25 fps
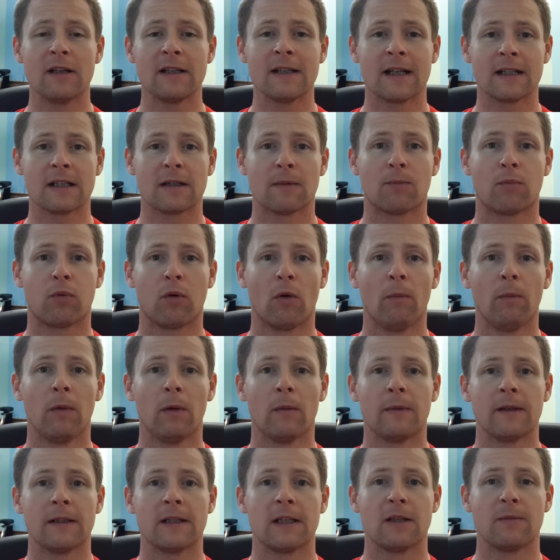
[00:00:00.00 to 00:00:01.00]
that's a
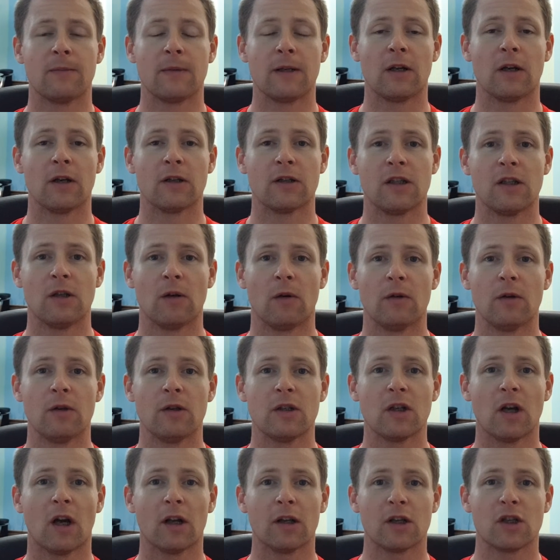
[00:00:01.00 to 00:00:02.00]
problem is because you
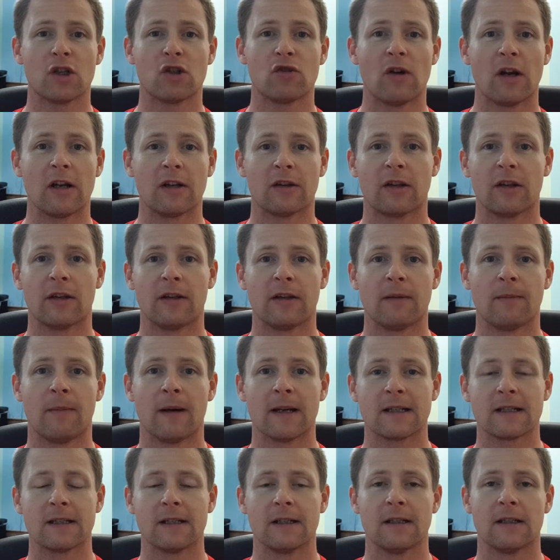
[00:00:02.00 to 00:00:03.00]
start to strengthen the
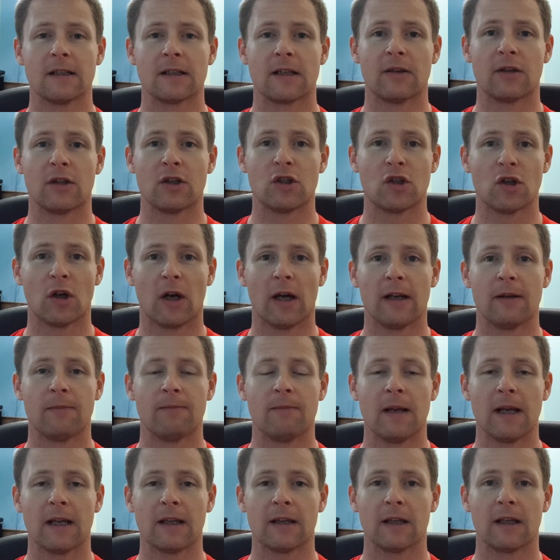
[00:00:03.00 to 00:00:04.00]
muscles
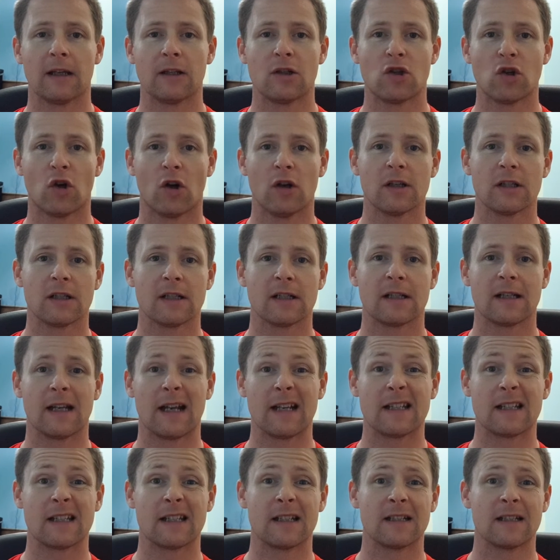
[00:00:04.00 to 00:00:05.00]
and make the joints
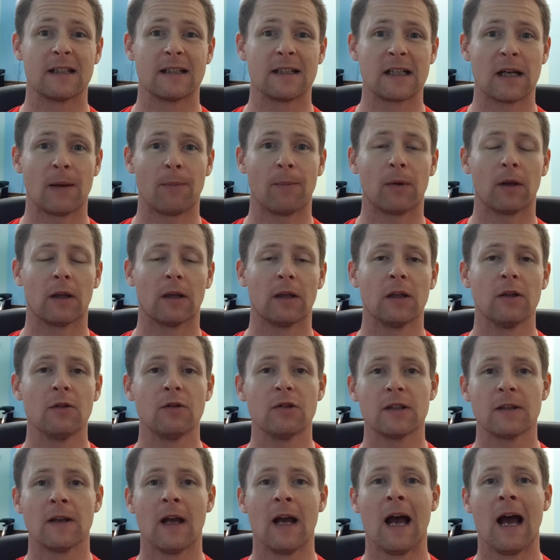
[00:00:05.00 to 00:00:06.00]
nice and supple and
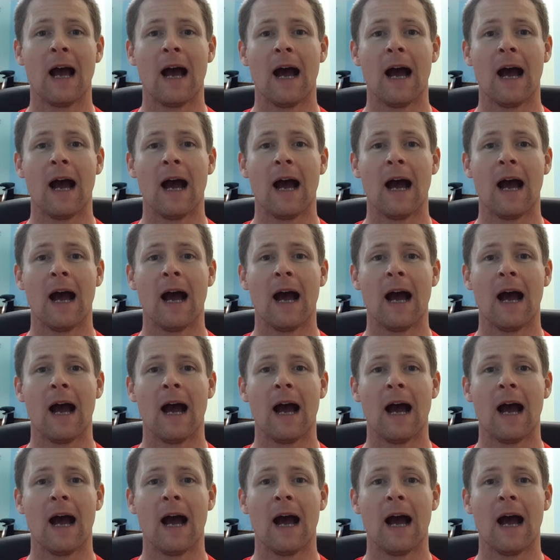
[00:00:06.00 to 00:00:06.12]
loose,